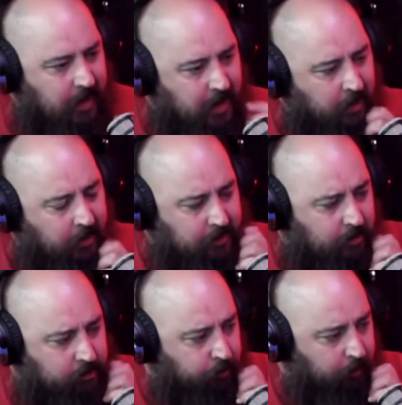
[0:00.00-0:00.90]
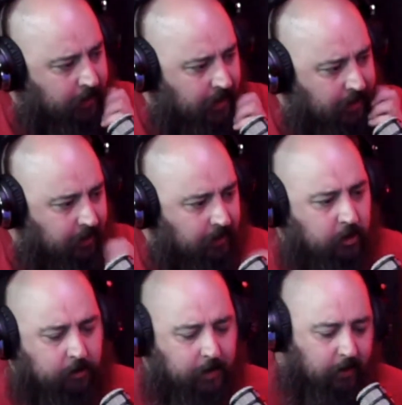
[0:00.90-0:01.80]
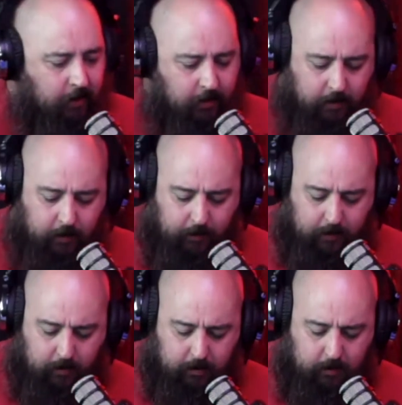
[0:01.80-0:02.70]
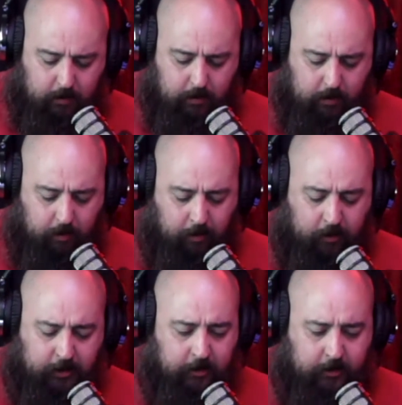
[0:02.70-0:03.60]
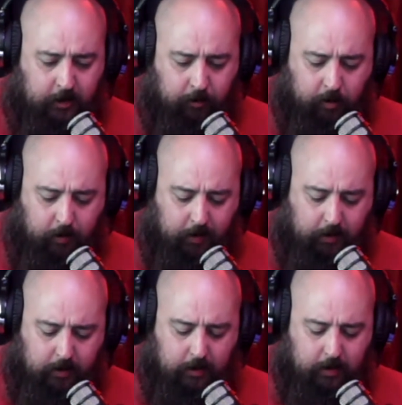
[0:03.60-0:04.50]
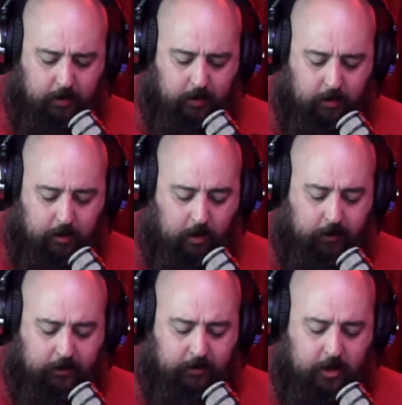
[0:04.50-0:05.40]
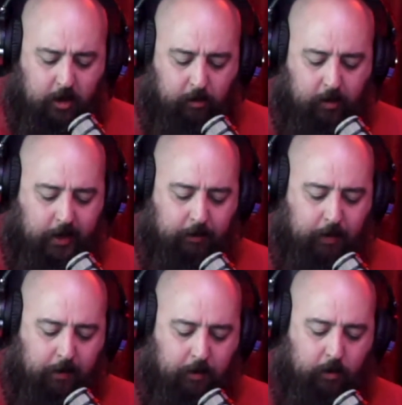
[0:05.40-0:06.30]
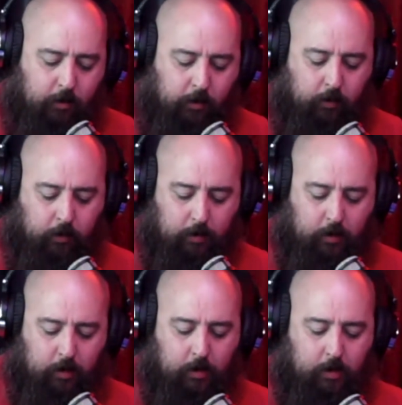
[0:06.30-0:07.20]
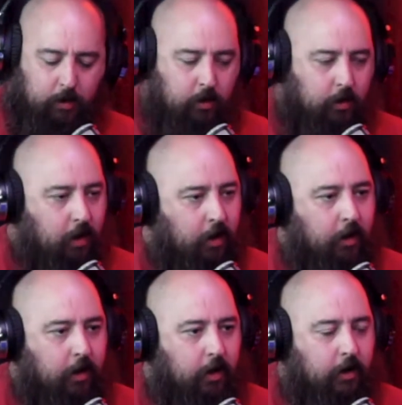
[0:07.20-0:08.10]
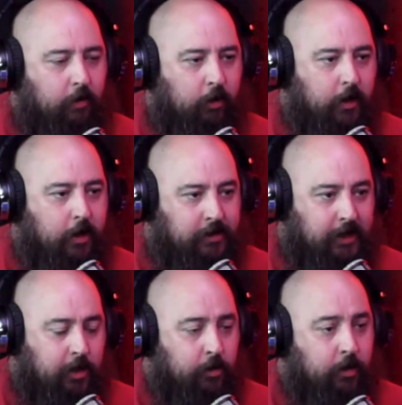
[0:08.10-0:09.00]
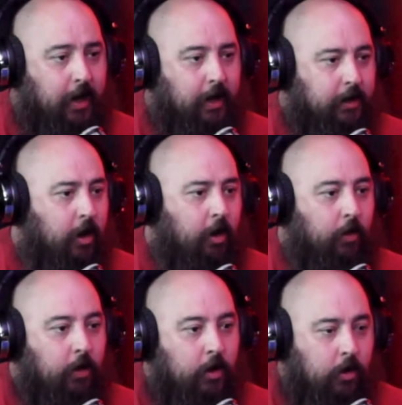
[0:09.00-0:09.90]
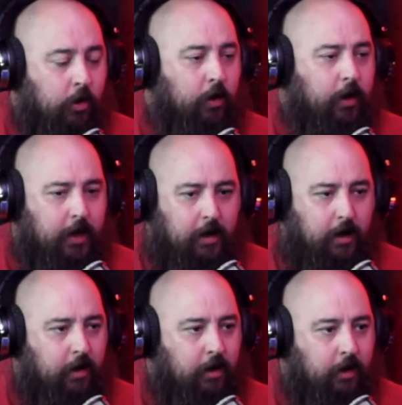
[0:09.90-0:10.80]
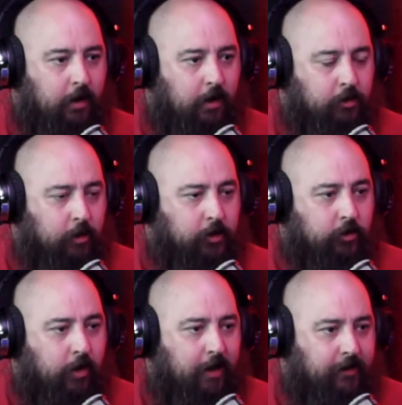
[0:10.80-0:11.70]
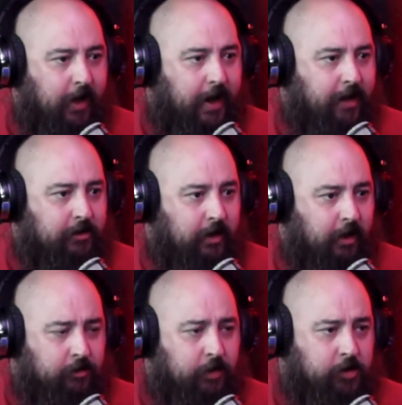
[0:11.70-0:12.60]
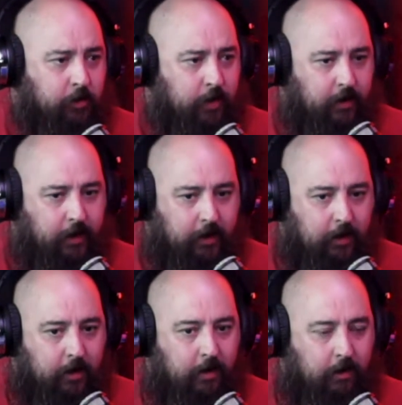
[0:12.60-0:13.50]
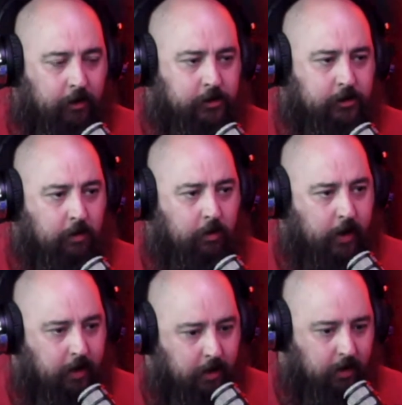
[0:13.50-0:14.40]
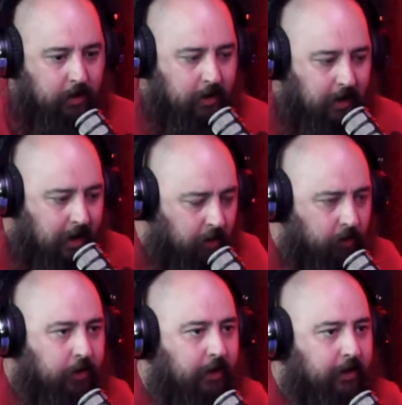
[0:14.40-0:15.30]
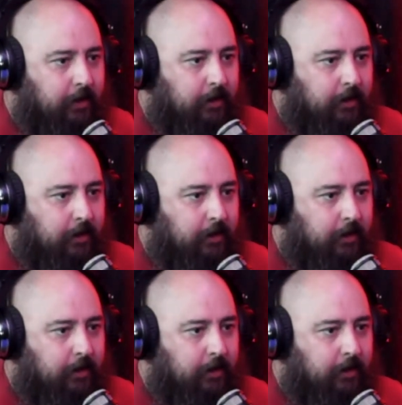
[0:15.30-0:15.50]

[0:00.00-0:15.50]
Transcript: because I was bleeding, they took me to the emergency room, and nurses don't like people who are were in a DUI. No, who are in a drunk driving accident, especially when they're somewhat healthy.